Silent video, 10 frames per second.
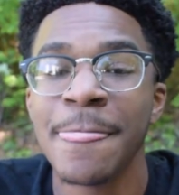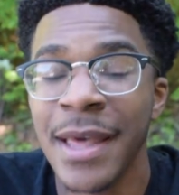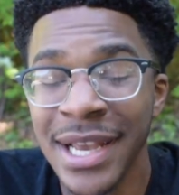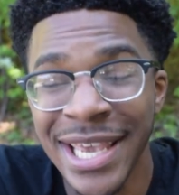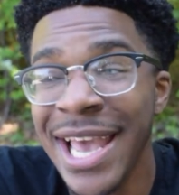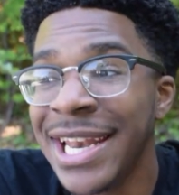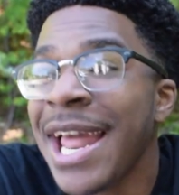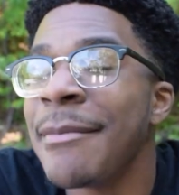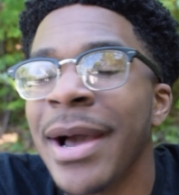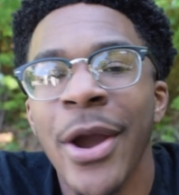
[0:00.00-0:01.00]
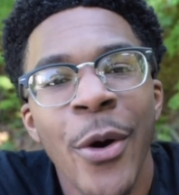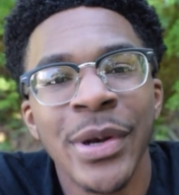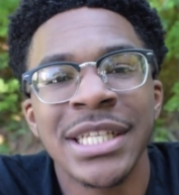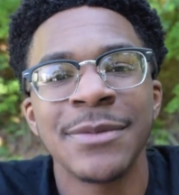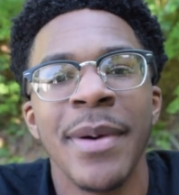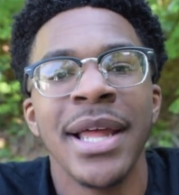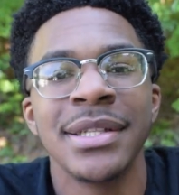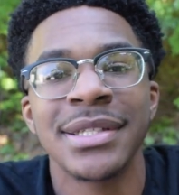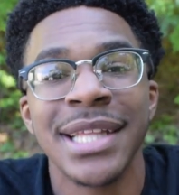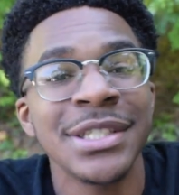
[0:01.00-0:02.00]
Again, at my own
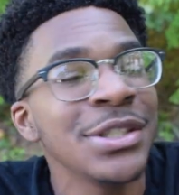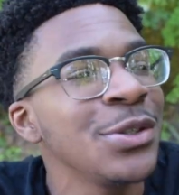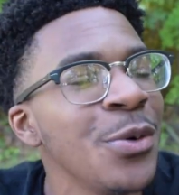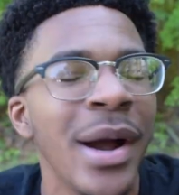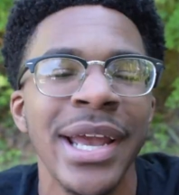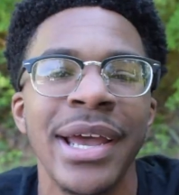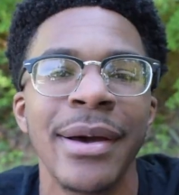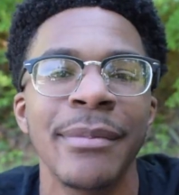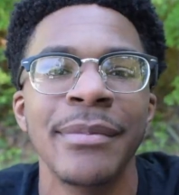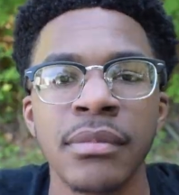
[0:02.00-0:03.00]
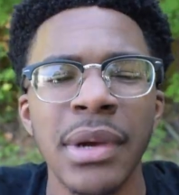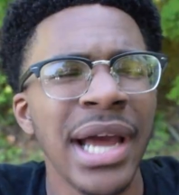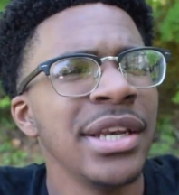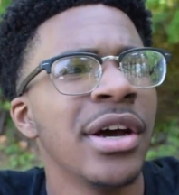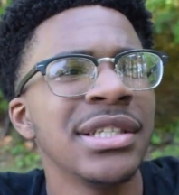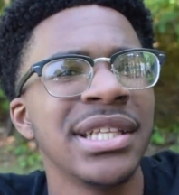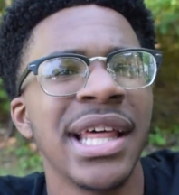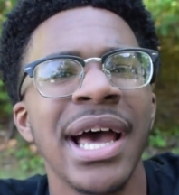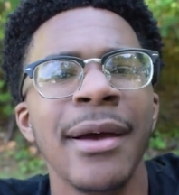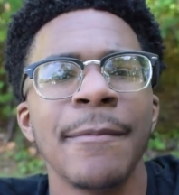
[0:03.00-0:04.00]
expense. That's just who I am. Adding on to
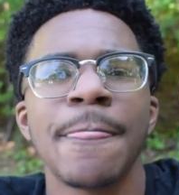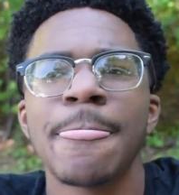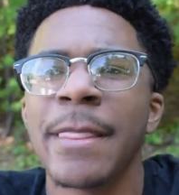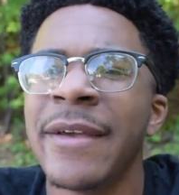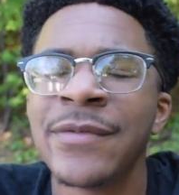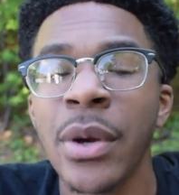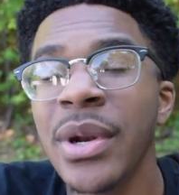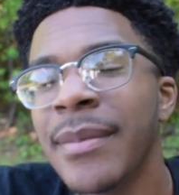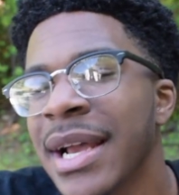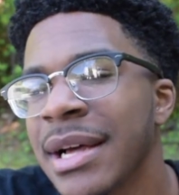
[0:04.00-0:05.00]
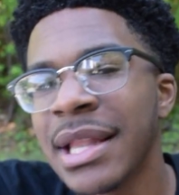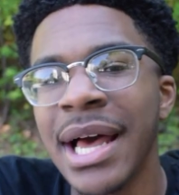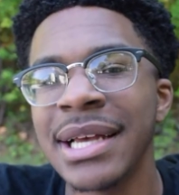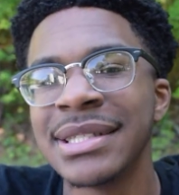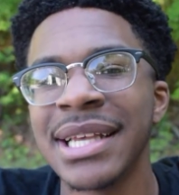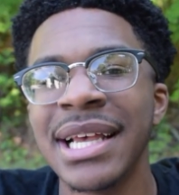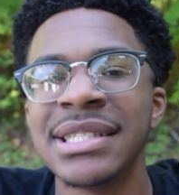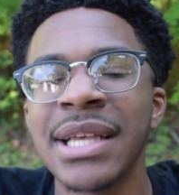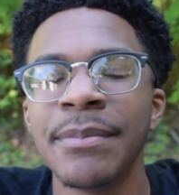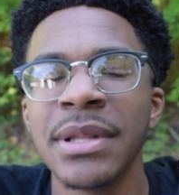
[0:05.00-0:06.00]
that, if someone in my class
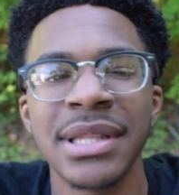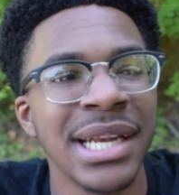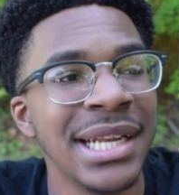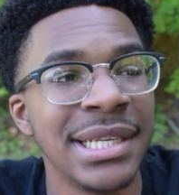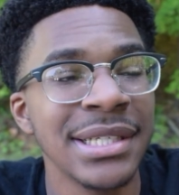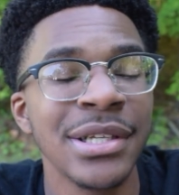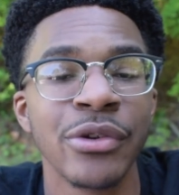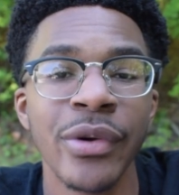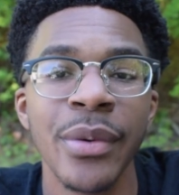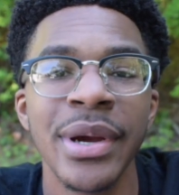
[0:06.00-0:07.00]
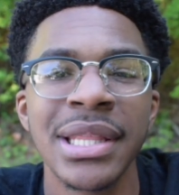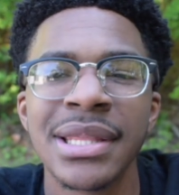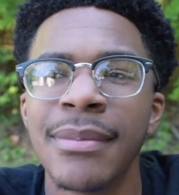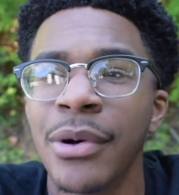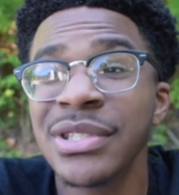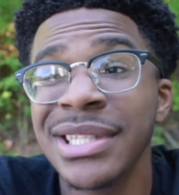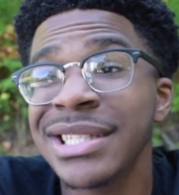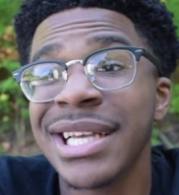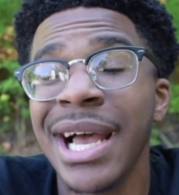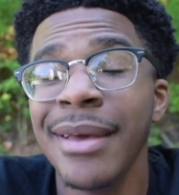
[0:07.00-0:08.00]
says something that I disagree with, most of the
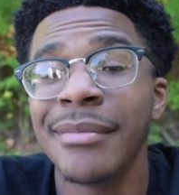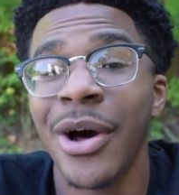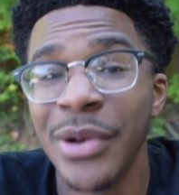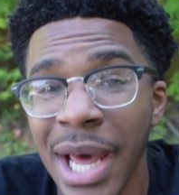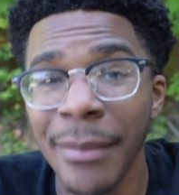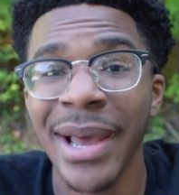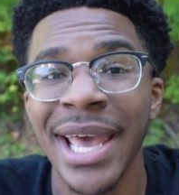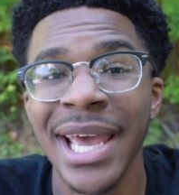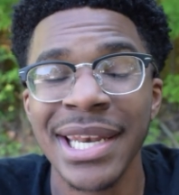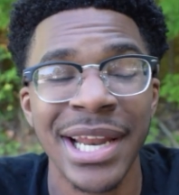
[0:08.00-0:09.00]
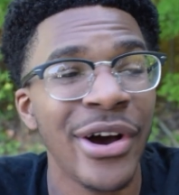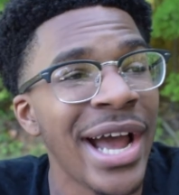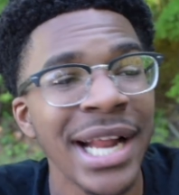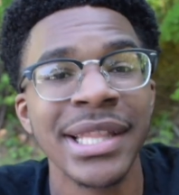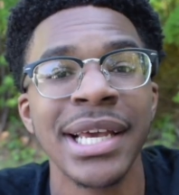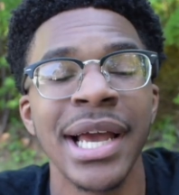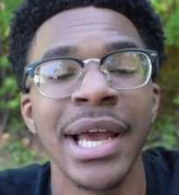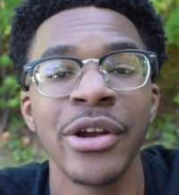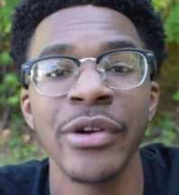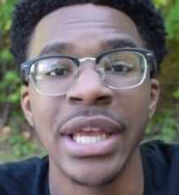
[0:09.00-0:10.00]
time I'll nod my head and I'll act like I
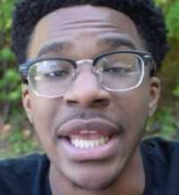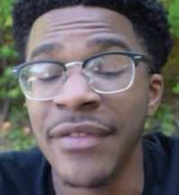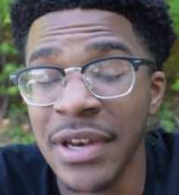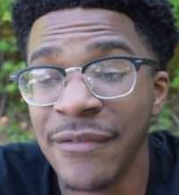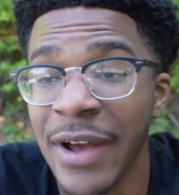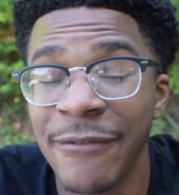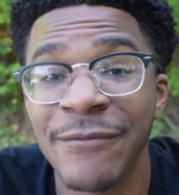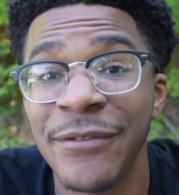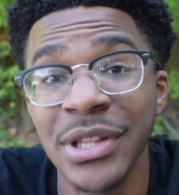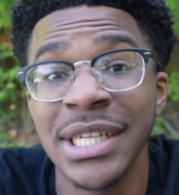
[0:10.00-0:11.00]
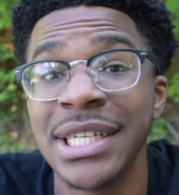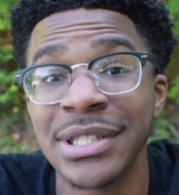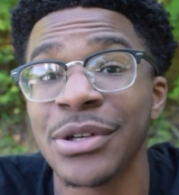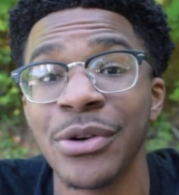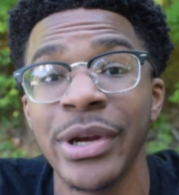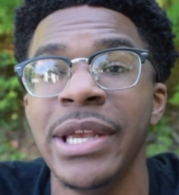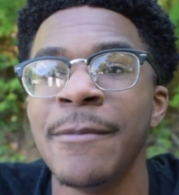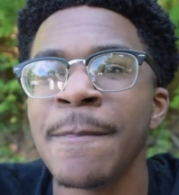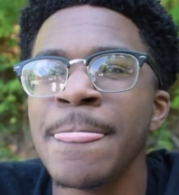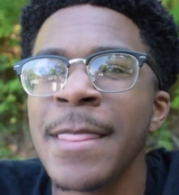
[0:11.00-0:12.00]
agree. Even if I fully disagree,
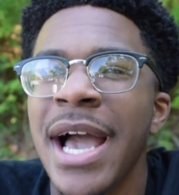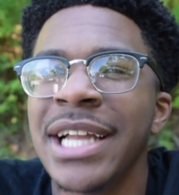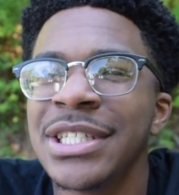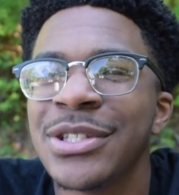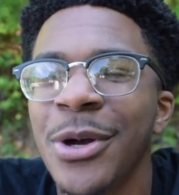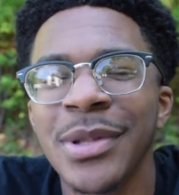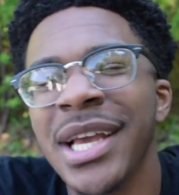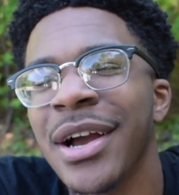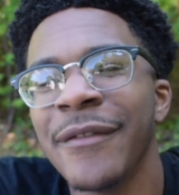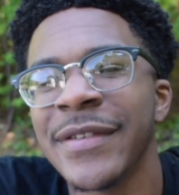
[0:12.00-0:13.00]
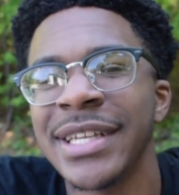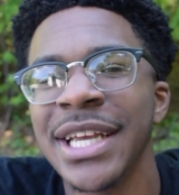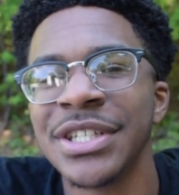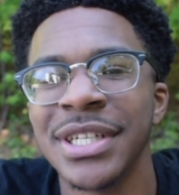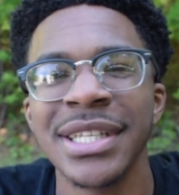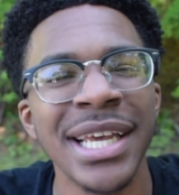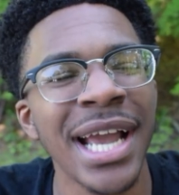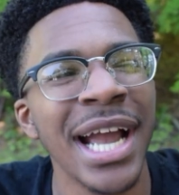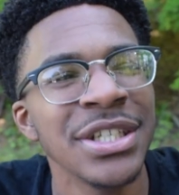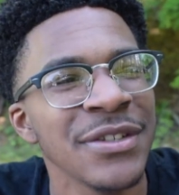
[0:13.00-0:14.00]
I just don't like confrontation.
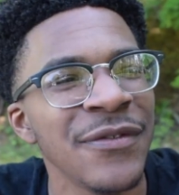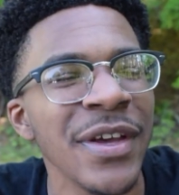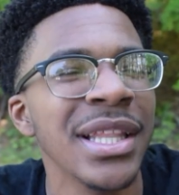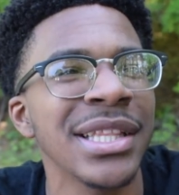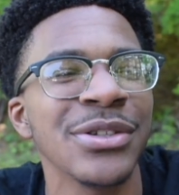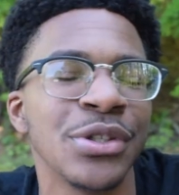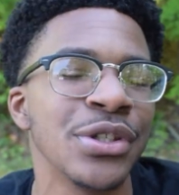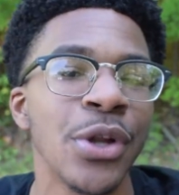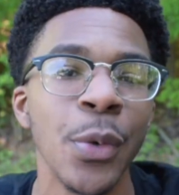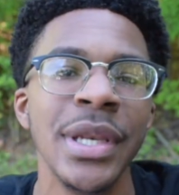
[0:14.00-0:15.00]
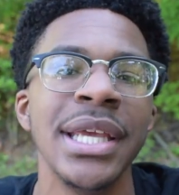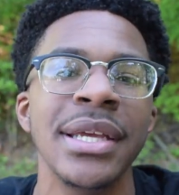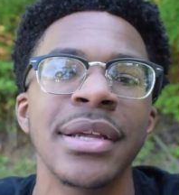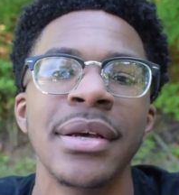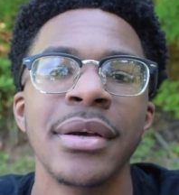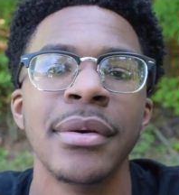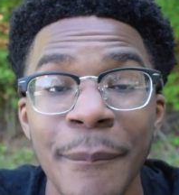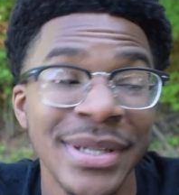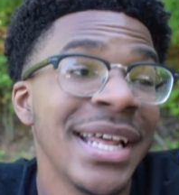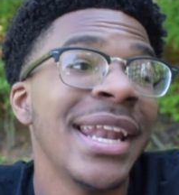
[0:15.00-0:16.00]
Like, I just feel like there's just no need.
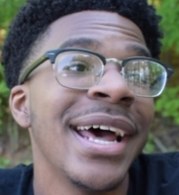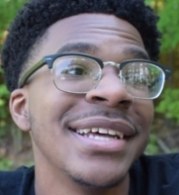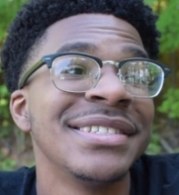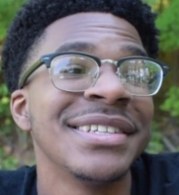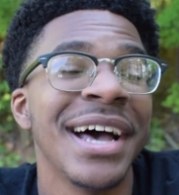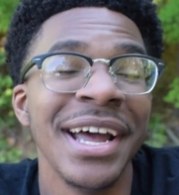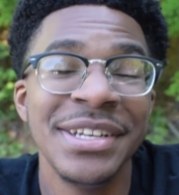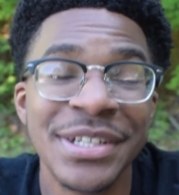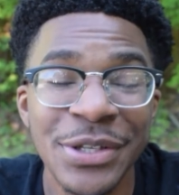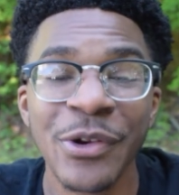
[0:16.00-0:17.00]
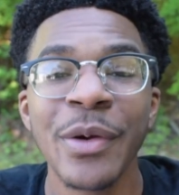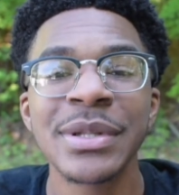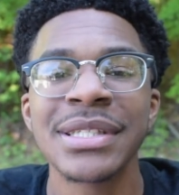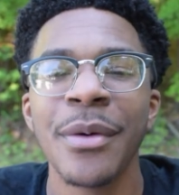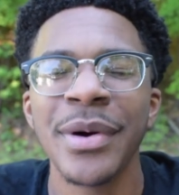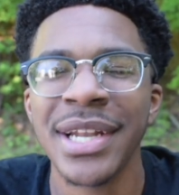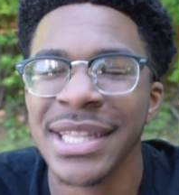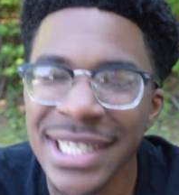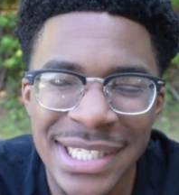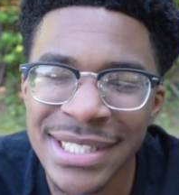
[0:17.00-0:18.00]
But deadass, I disagree with someone
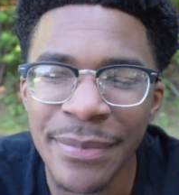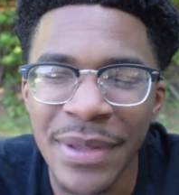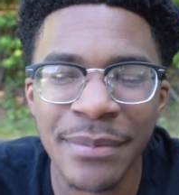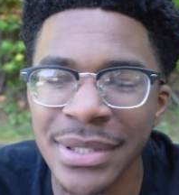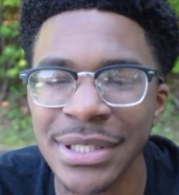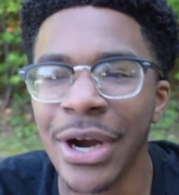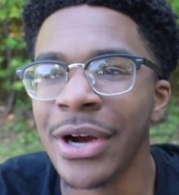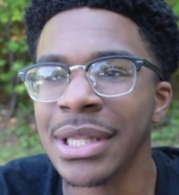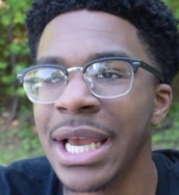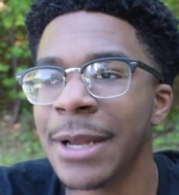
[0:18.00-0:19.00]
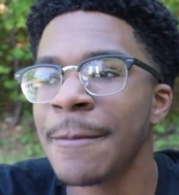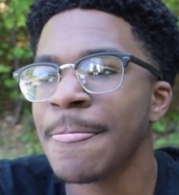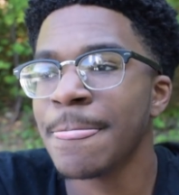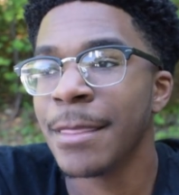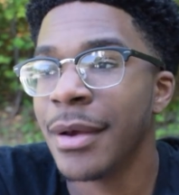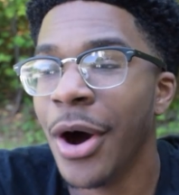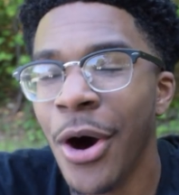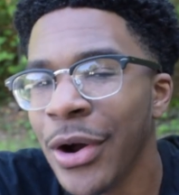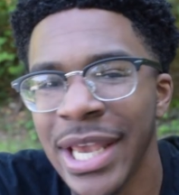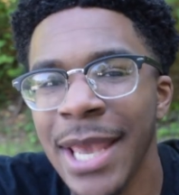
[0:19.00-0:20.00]
unless it's something bizarre like
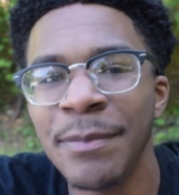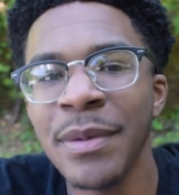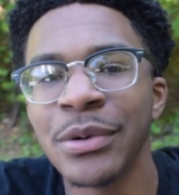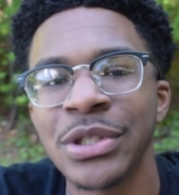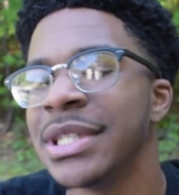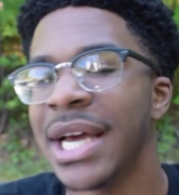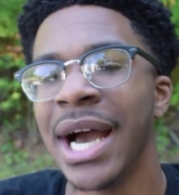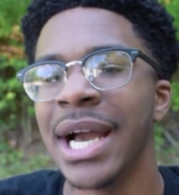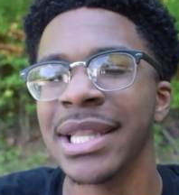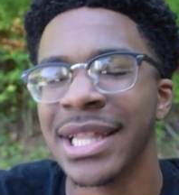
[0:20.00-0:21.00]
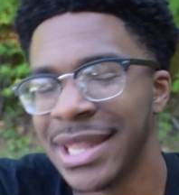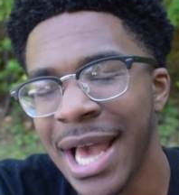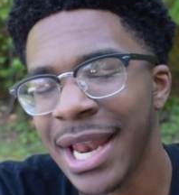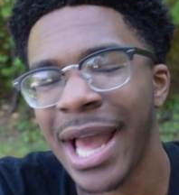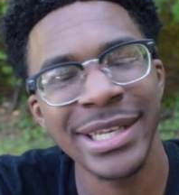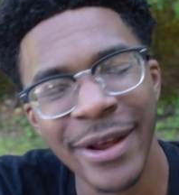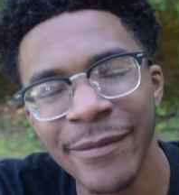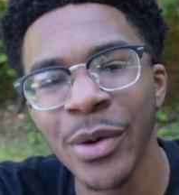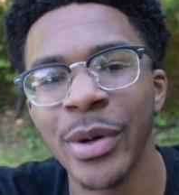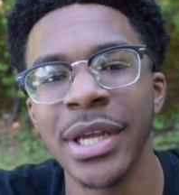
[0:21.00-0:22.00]
all gay people should die. Like that, I
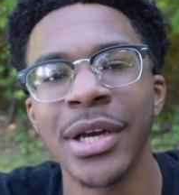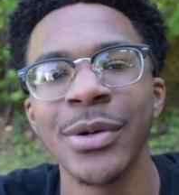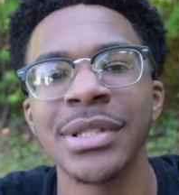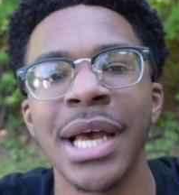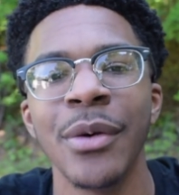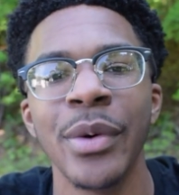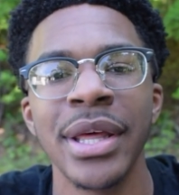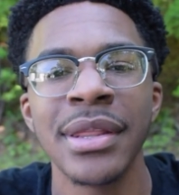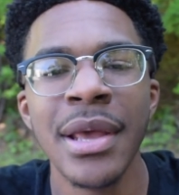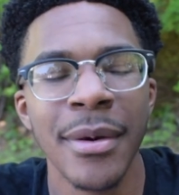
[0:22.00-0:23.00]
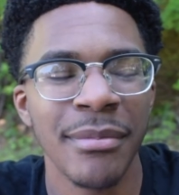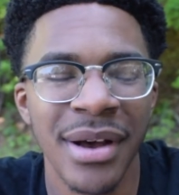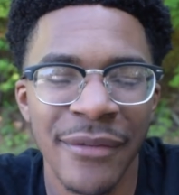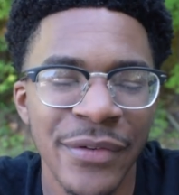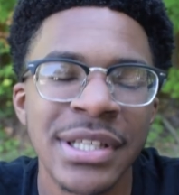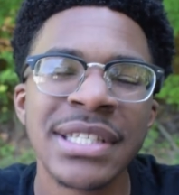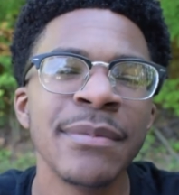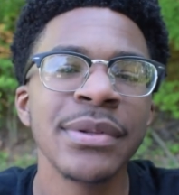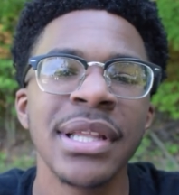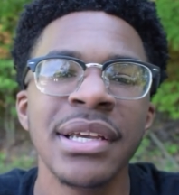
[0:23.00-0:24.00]
definitely wouldn't co-sign with. But for the
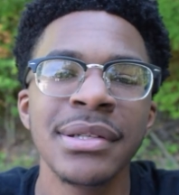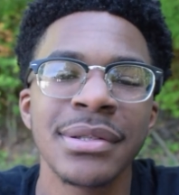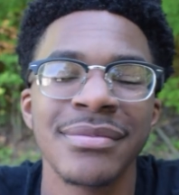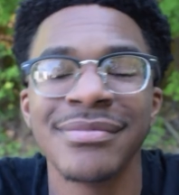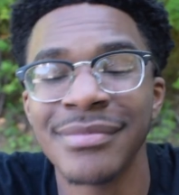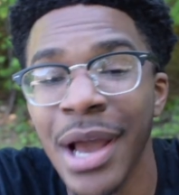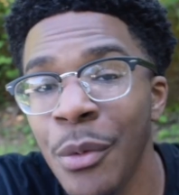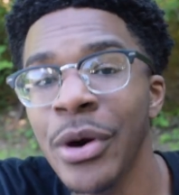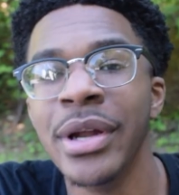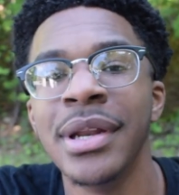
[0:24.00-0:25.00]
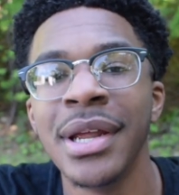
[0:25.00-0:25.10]
simple things, I would.